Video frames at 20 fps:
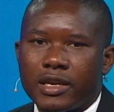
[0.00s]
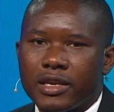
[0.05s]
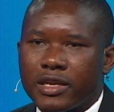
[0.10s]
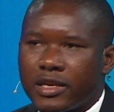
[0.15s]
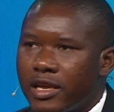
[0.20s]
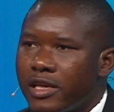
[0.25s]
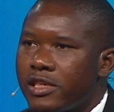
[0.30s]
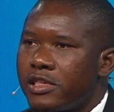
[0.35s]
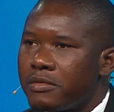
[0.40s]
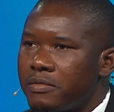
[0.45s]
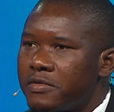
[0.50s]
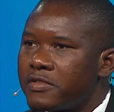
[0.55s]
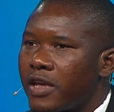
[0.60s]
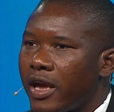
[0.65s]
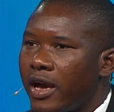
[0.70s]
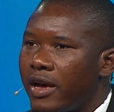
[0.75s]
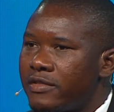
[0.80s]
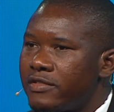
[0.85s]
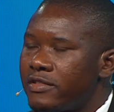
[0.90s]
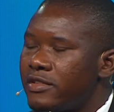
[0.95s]
leadership
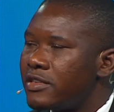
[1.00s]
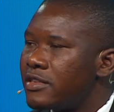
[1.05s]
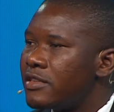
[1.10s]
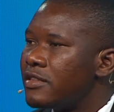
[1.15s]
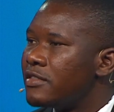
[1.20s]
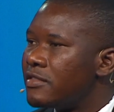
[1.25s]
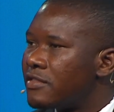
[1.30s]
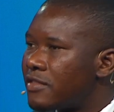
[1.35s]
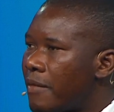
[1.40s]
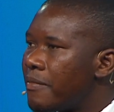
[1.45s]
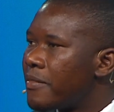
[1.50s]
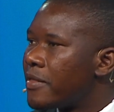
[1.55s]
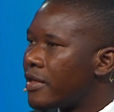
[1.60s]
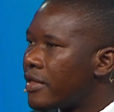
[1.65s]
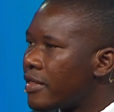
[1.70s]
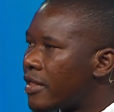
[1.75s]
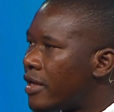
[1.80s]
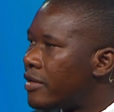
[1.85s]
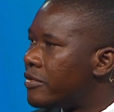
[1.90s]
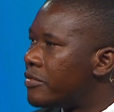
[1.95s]
scarcity is
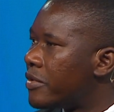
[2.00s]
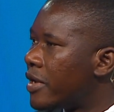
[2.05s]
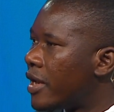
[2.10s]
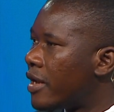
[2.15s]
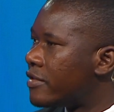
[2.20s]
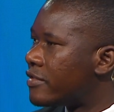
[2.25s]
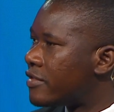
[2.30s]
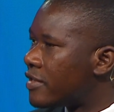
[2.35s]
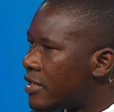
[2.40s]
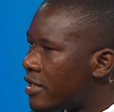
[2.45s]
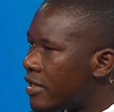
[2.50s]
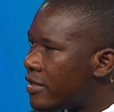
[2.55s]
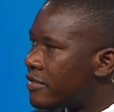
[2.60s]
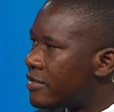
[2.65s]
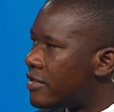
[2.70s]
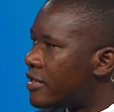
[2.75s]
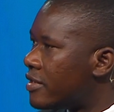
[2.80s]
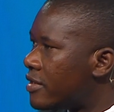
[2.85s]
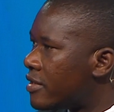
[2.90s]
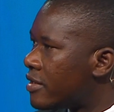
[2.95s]
something that we are
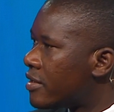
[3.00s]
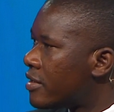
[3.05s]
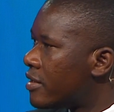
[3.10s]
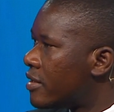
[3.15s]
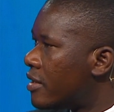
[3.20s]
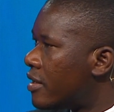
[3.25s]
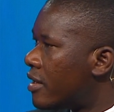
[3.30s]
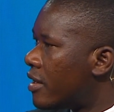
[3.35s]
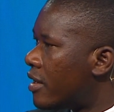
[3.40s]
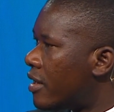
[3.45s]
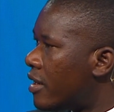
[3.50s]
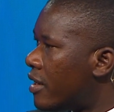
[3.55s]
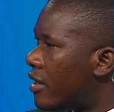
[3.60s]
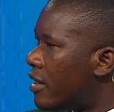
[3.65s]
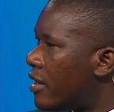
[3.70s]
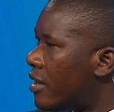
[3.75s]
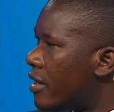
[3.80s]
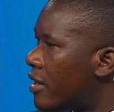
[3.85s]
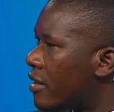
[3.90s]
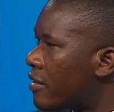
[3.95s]
seriously
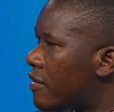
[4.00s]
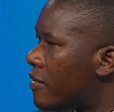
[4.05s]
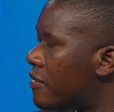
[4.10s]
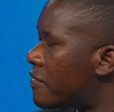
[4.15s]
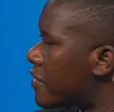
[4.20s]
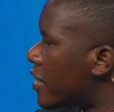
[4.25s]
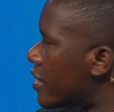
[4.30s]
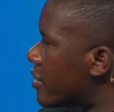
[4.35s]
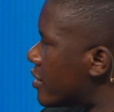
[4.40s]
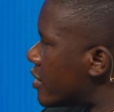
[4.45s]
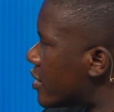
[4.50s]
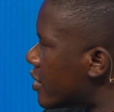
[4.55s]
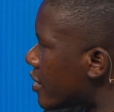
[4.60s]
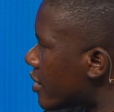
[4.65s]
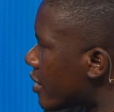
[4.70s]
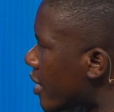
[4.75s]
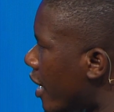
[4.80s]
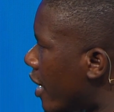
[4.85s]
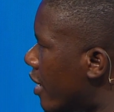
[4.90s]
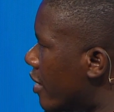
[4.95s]

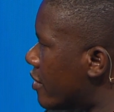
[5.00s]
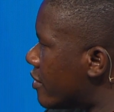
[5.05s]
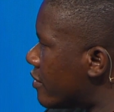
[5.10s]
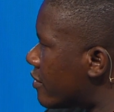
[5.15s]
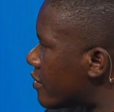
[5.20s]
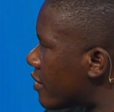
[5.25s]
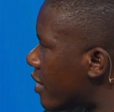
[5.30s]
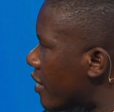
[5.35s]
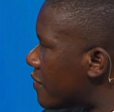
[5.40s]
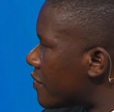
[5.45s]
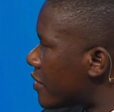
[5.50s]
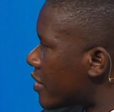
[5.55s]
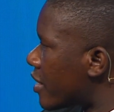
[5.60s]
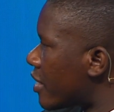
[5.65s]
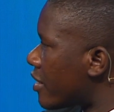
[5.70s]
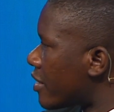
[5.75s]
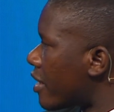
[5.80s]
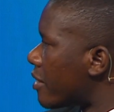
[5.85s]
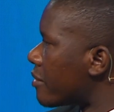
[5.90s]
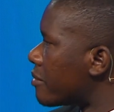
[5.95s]
confronting as
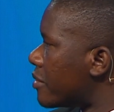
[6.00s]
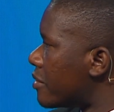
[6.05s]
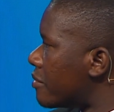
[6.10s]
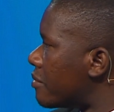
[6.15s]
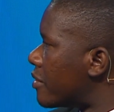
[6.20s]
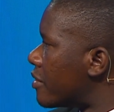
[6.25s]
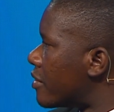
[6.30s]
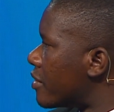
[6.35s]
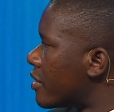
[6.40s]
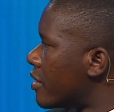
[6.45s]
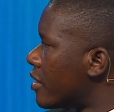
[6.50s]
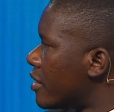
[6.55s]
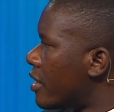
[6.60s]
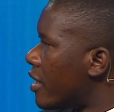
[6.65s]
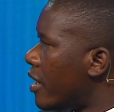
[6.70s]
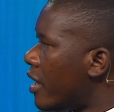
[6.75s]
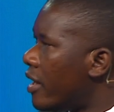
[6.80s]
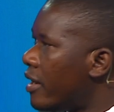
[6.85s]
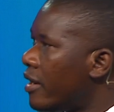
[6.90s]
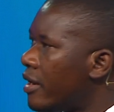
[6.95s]
African young people.
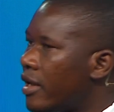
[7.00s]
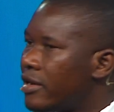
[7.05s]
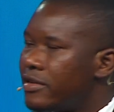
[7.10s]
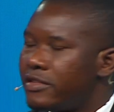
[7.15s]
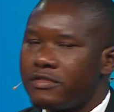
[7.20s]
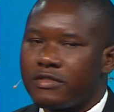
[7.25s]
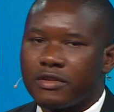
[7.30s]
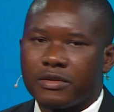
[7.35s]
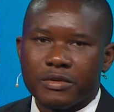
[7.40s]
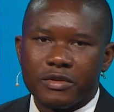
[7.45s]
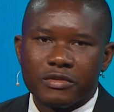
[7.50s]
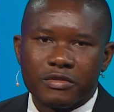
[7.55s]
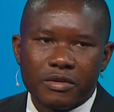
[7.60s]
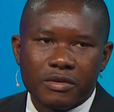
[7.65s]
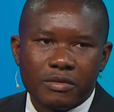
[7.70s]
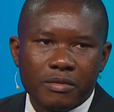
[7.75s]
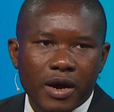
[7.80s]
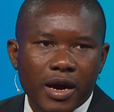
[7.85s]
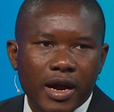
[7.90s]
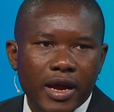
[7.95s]
And that is the
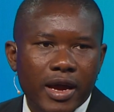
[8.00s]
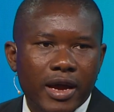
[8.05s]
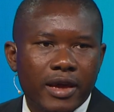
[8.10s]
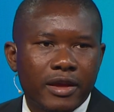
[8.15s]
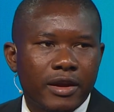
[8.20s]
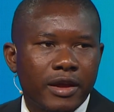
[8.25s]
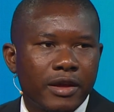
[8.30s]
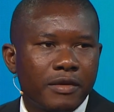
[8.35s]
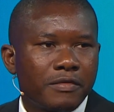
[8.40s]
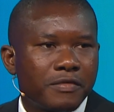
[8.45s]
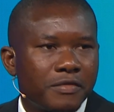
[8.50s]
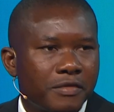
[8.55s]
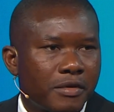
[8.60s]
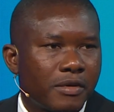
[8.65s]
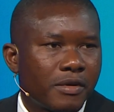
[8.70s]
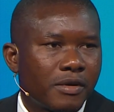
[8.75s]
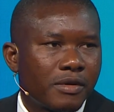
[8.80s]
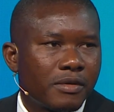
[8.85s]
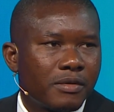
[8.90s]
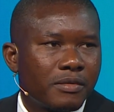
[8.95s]
reason why I ran
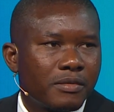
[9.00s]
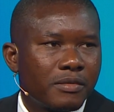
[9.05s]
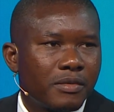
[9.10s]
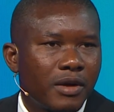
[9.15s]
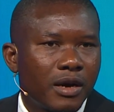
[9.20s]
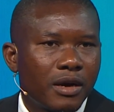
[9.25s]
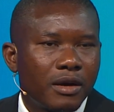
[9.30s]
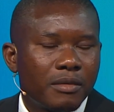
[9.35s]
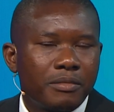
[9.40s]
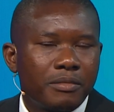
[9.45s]
for a